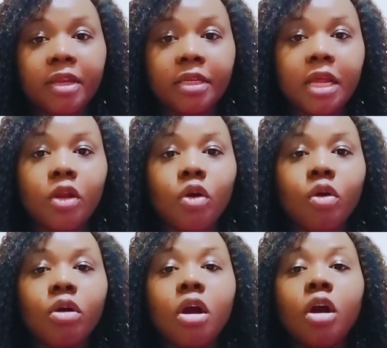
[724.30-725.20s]
long,
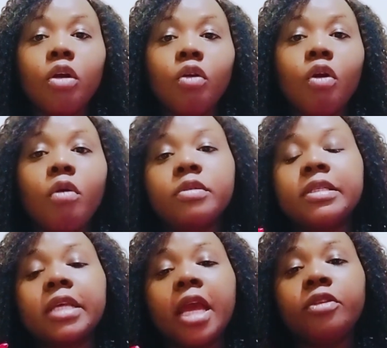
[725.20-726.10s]
go
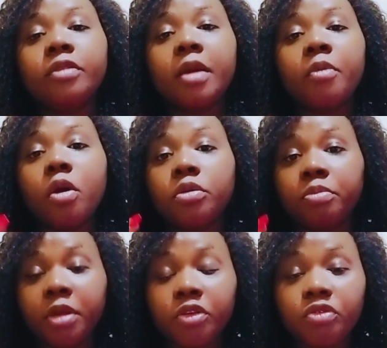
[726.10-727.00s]
schedule them on
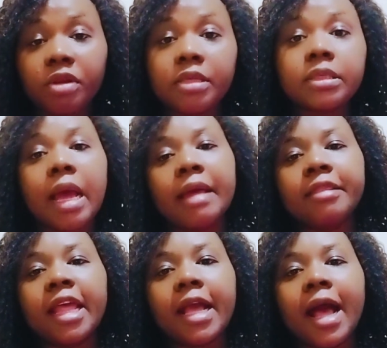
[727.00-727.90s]
Pinterest, and they
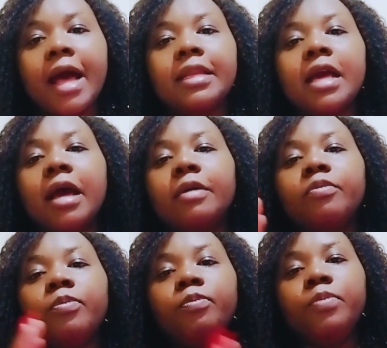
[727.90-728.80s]
can
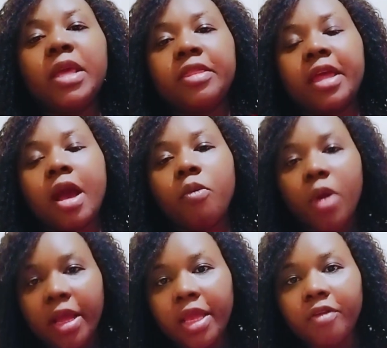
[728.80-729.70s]
be there
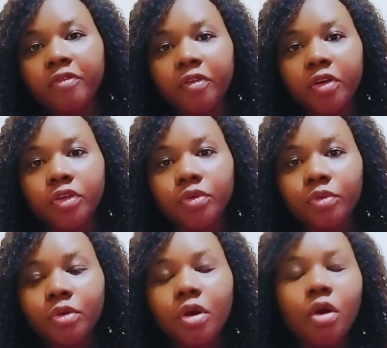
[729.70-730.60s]
working for you
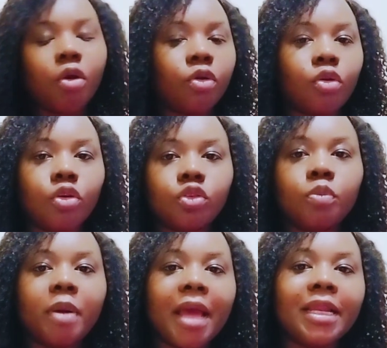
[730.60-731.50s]
on
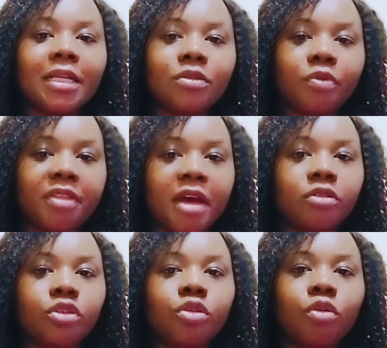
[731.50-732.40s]
autopilot without you
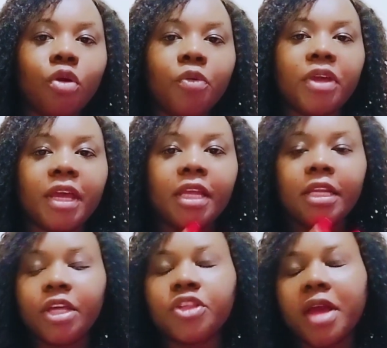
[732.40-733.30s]
going in each
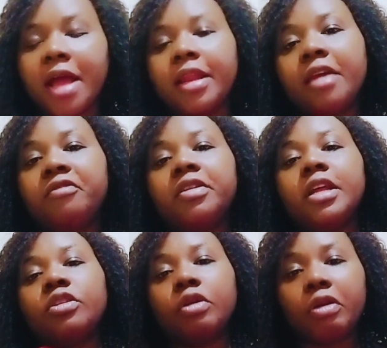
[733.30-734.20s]
and every day to
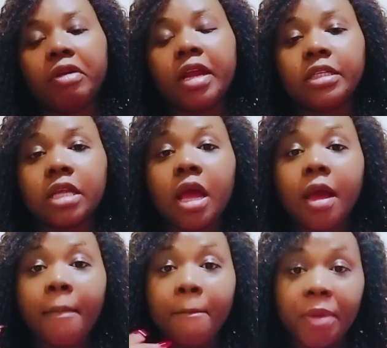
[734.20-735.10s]
create
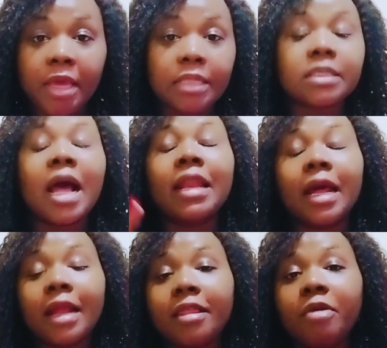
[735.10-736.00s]
pins. And another
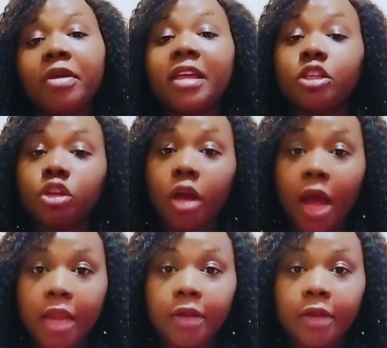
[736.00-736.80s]
way that you can